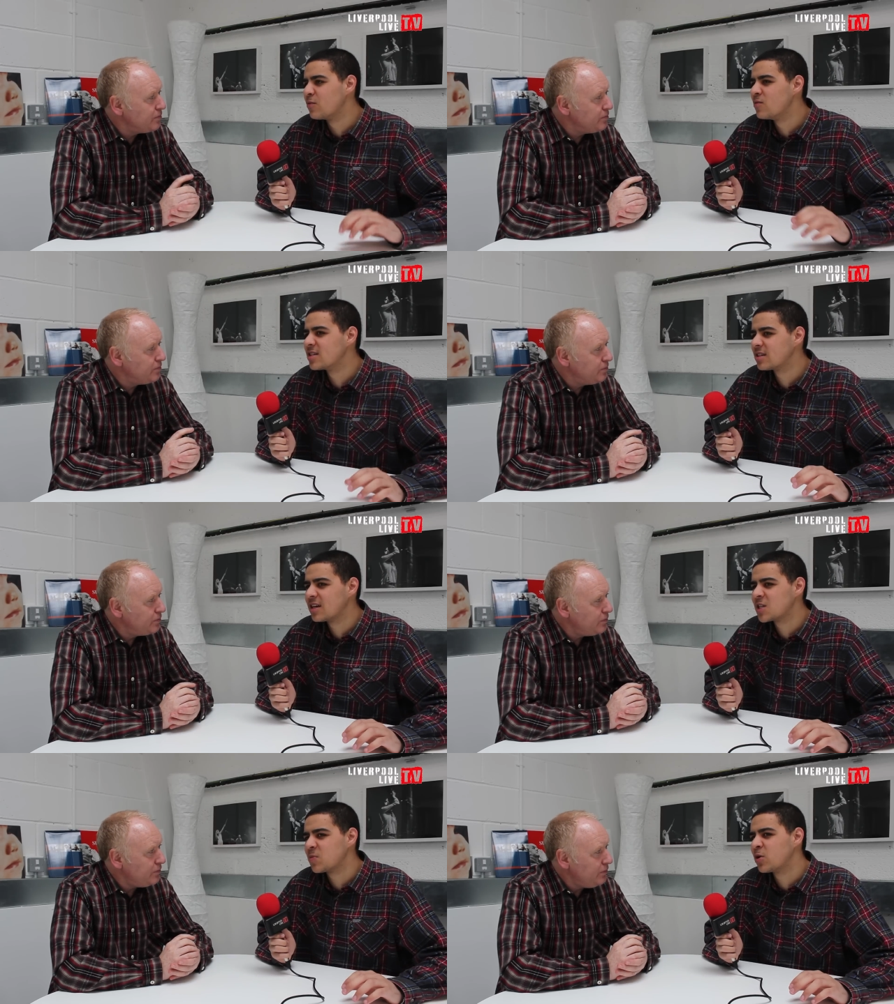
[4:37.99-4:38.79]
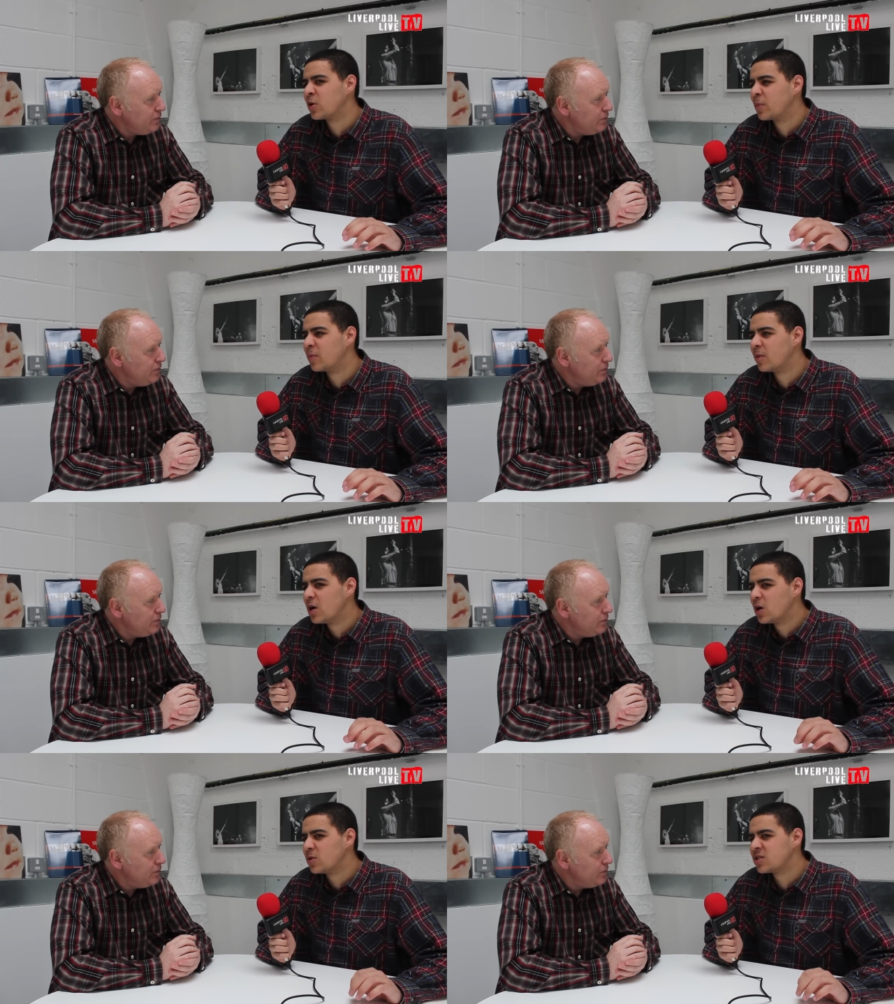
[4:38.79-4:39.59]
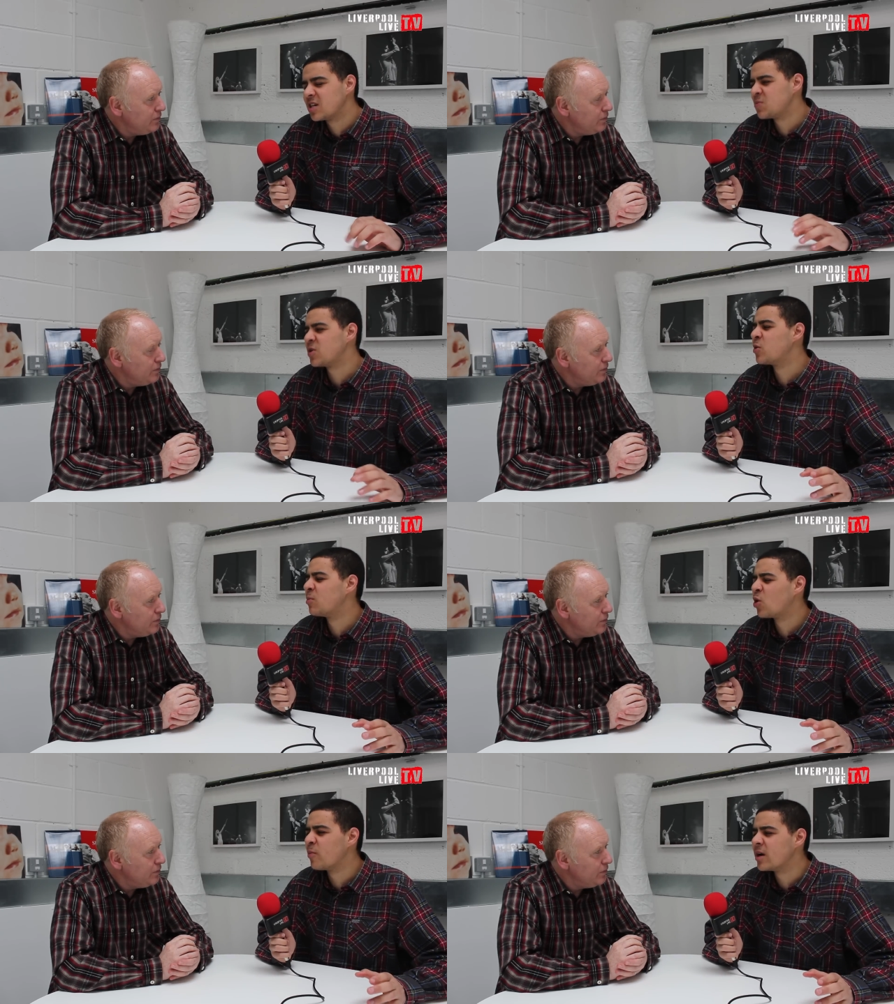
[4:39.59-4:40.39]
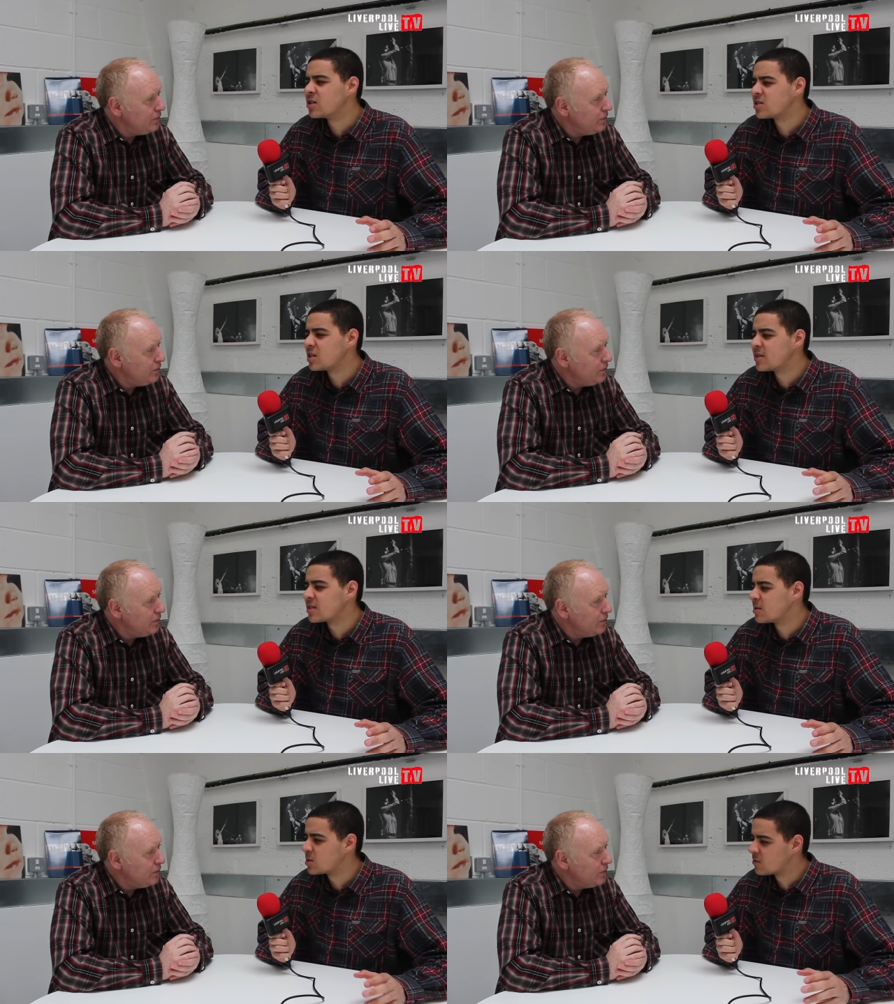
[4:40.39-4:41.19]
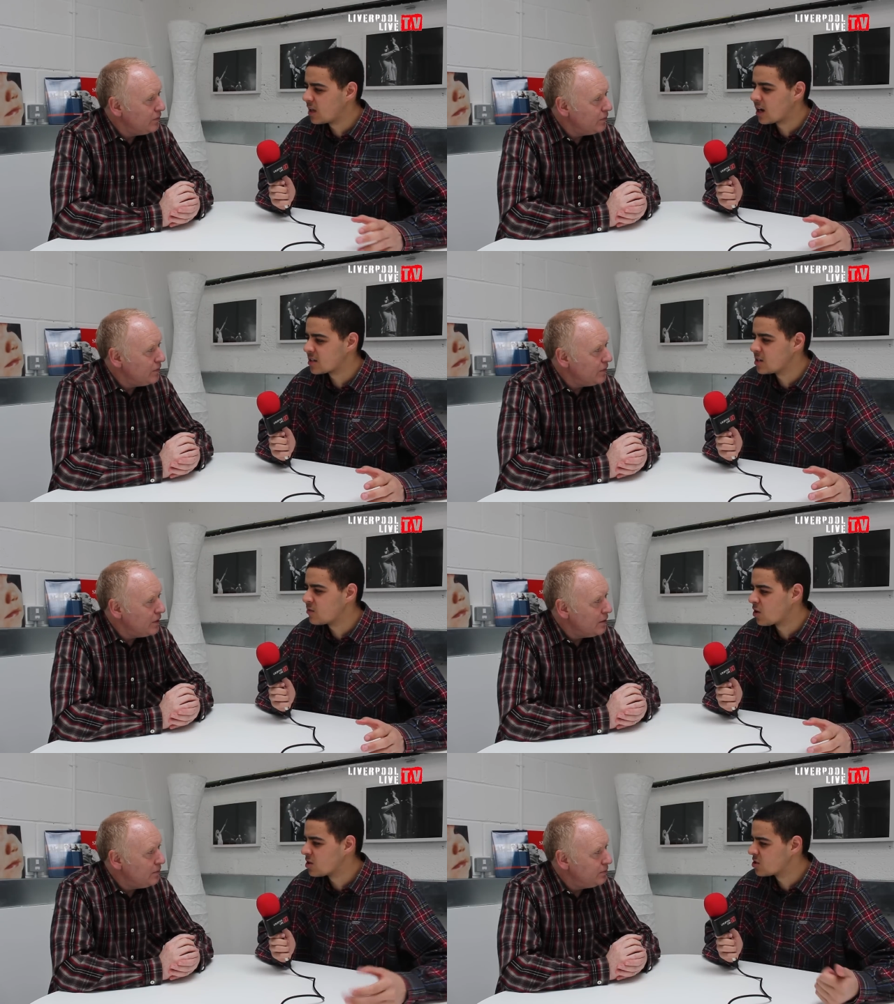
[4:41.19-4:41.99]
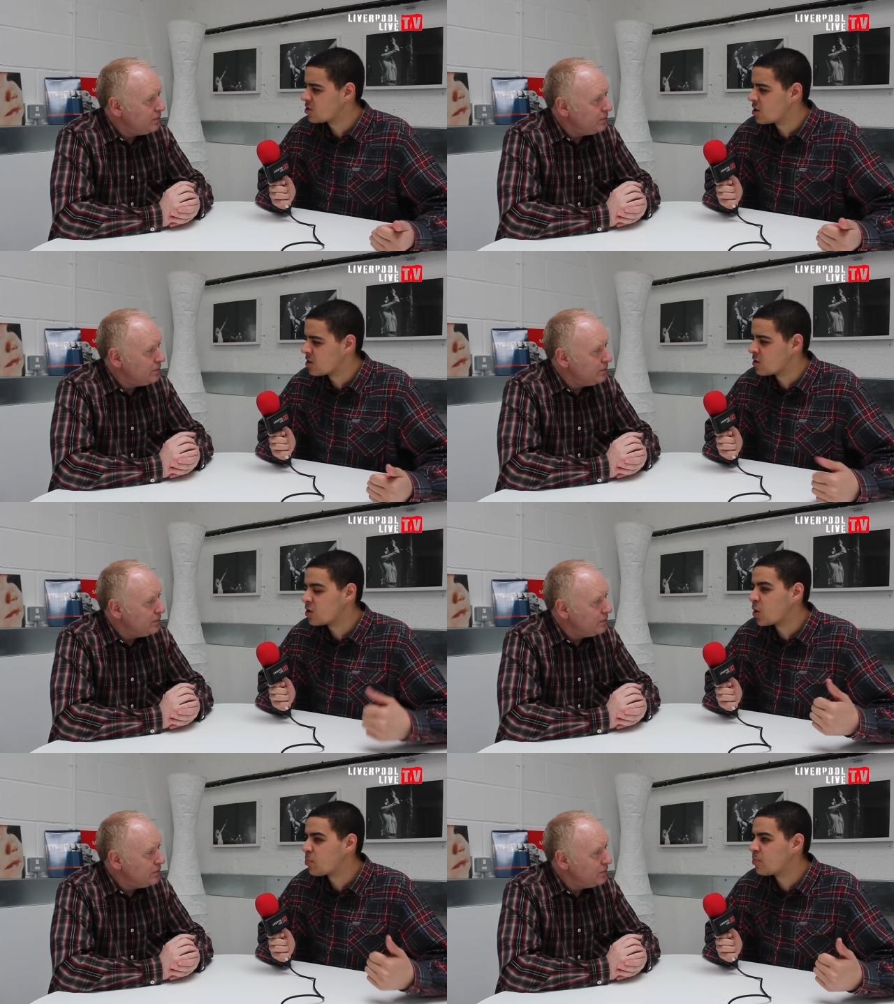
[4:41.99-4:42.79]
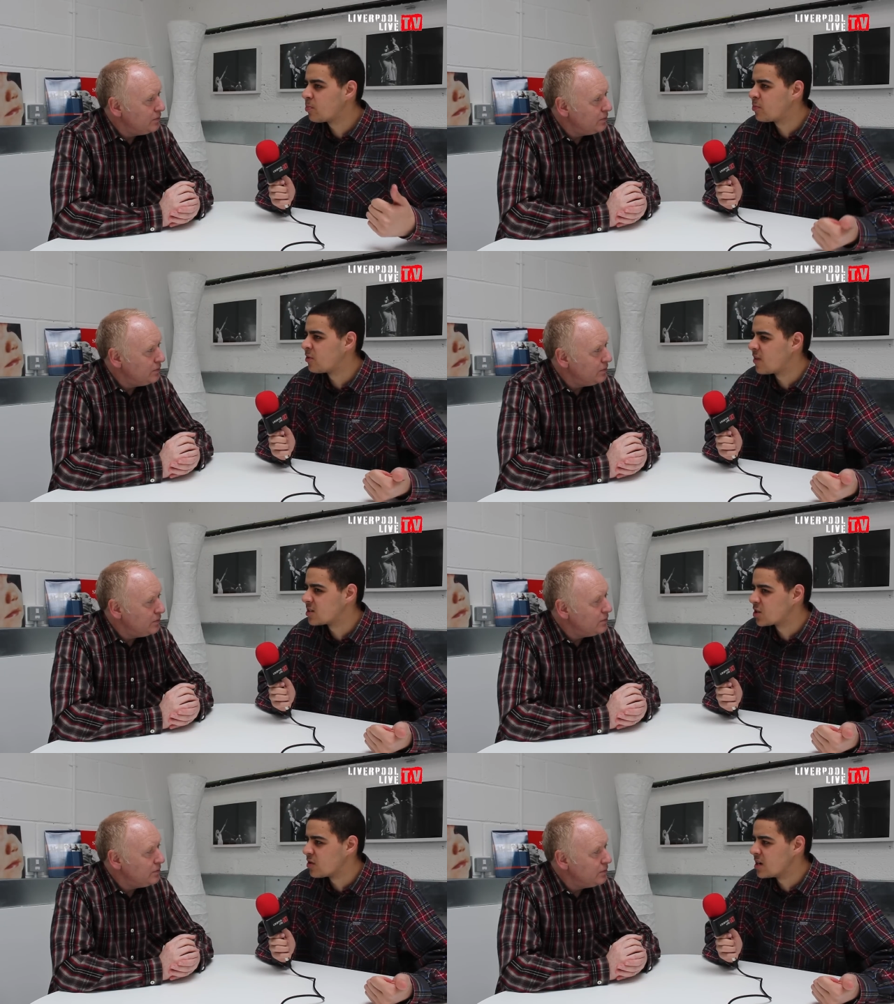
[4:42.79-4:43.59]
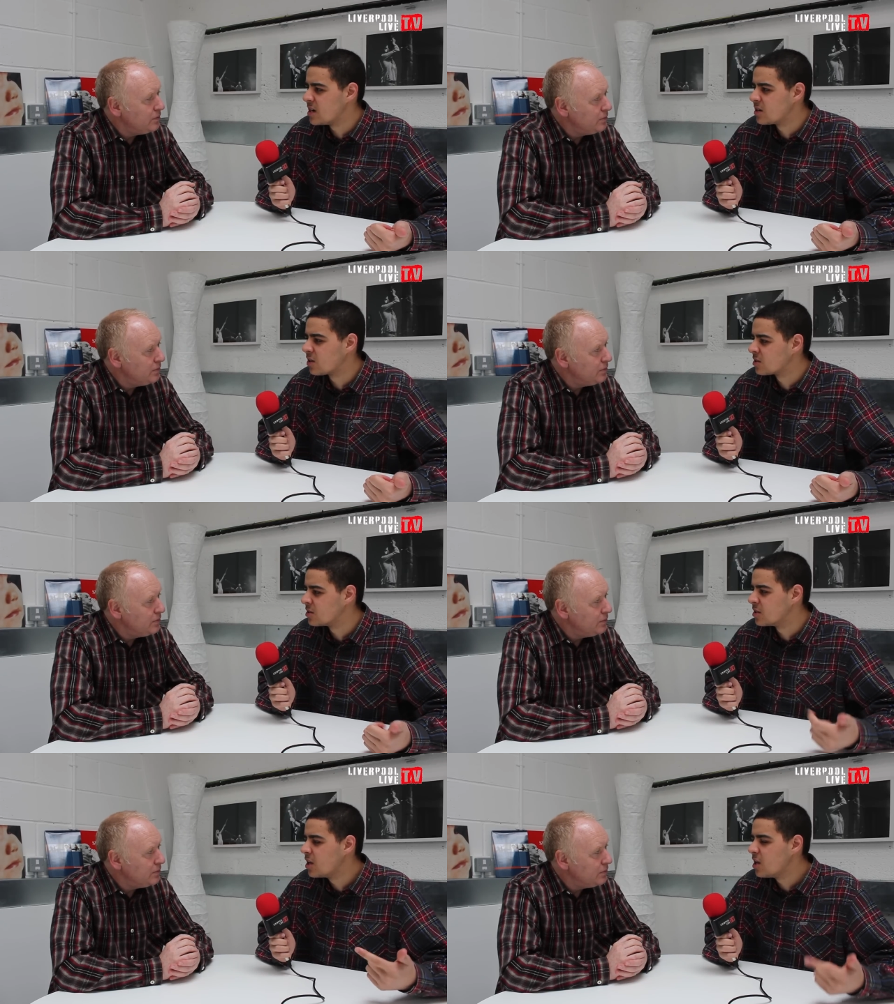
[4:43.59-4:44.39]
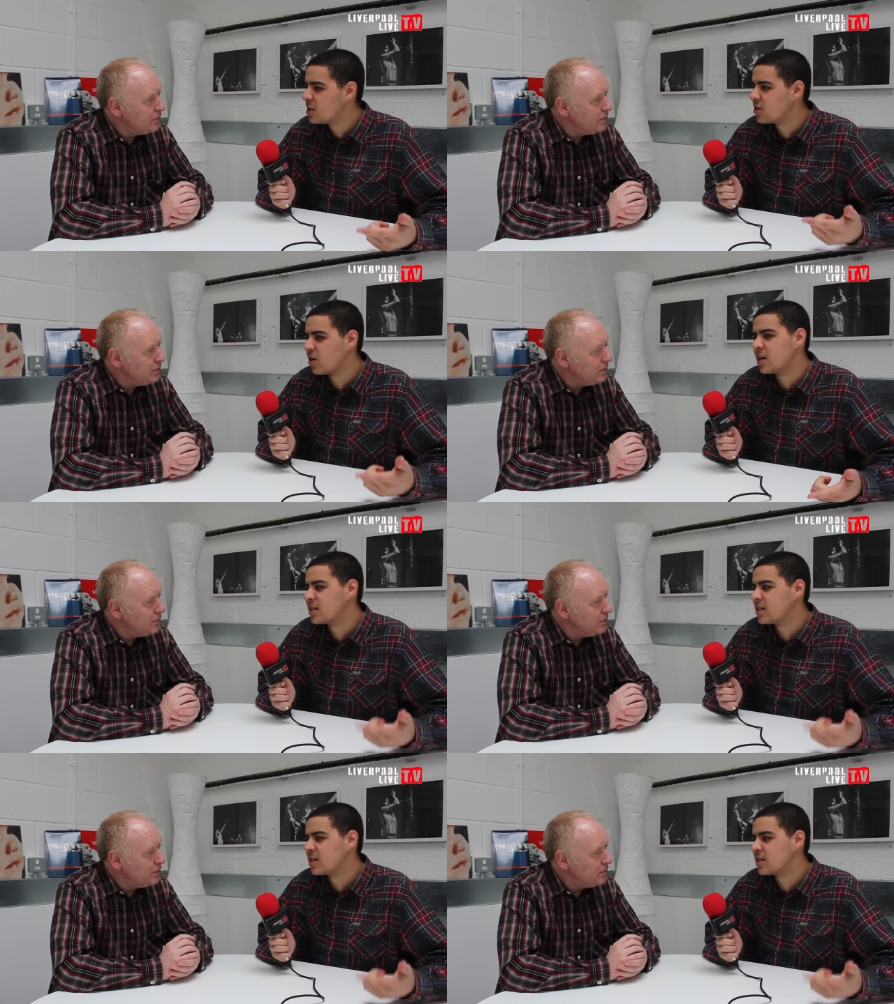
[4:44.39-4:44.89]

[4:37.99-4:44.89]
Speaker 1: risen and it's become would you say it's become more mainstream in terms of the acts that you've got on so you have got you know you have got Professor Green on and you got a uh,